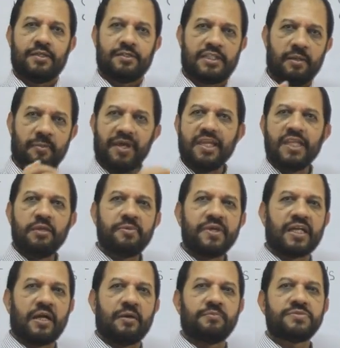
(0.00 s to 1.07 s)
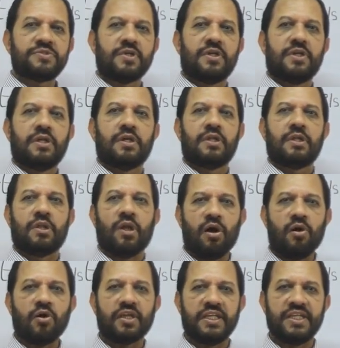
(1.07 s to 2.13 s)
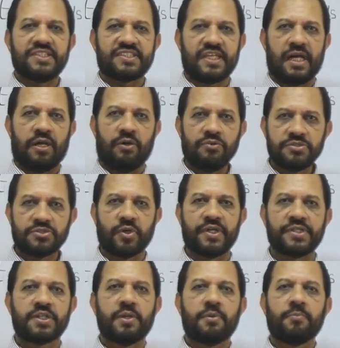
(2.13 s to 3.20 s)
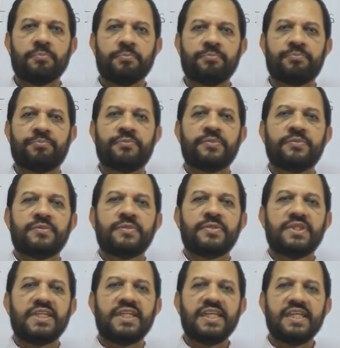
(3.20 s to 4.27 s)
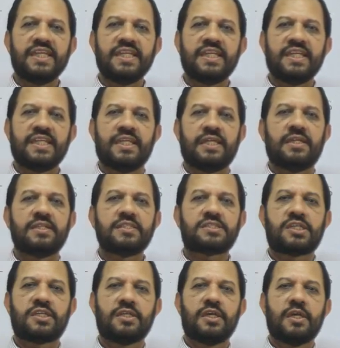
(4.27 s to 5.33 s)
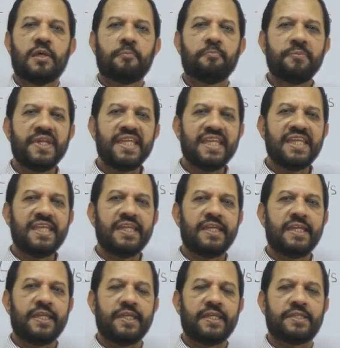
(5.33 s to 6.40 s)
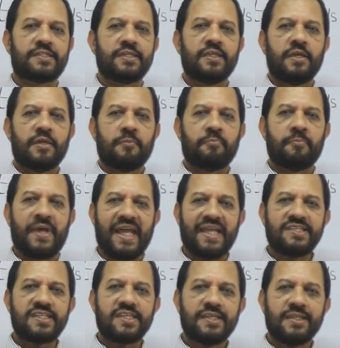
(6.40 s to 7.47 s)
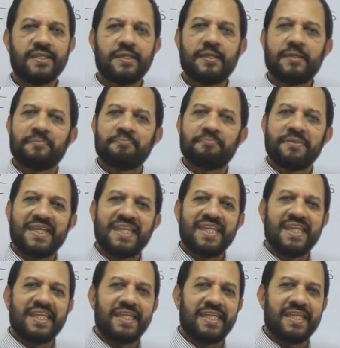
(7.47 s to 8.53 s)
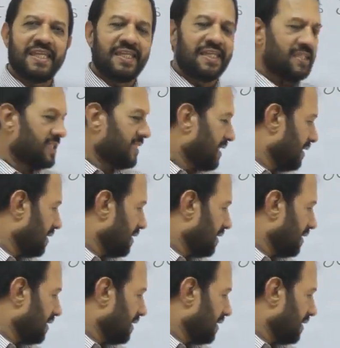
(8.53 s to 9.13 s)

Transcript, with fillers: Double e becomes long e sound, so it's mm, eat, meat, mat, meat,